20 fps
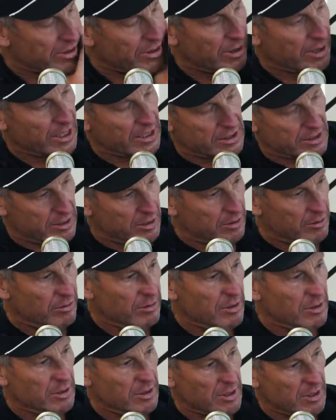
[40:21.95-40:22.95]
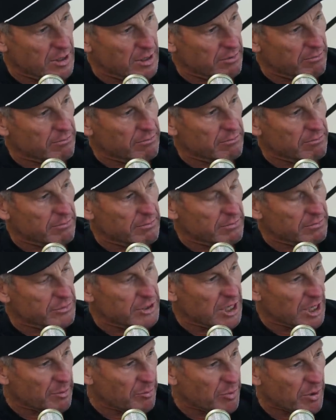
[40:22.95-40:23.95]
to you know I got to know uh,
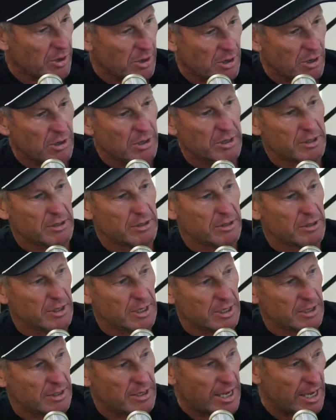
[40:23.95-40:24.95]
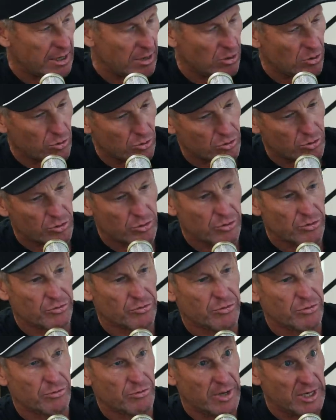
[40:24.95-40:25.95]
Jake Paul and and that whole
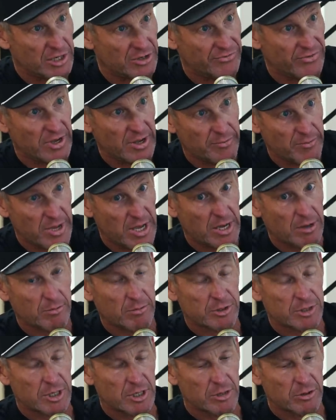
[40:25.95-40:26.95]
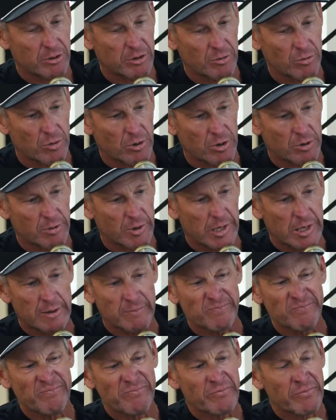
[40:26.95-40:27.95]
crew through HVMN, which I know you work
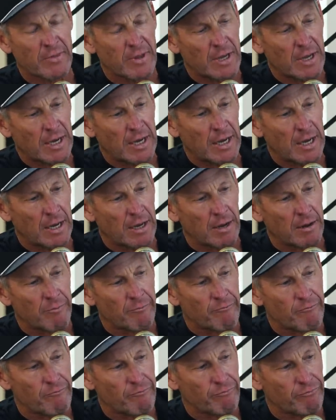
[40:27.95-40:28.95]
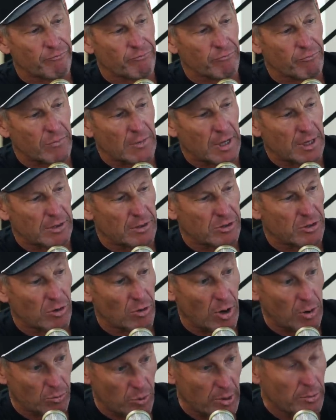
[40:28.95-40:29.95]
with. Um, and
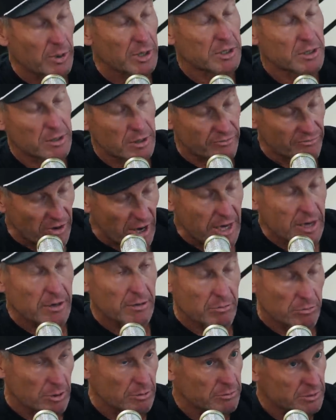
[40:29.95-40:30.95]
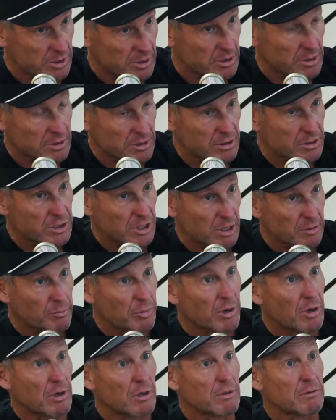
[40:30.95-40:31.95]
so we went to the fight. We went to this
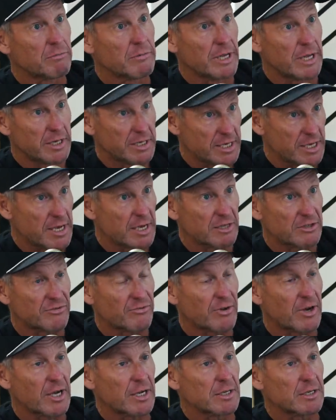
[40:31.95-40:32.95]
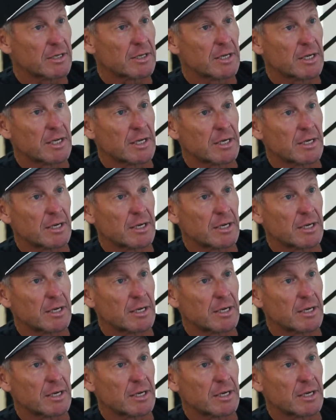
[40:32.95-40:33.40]
Jake Paul Nate Diaz fight. And,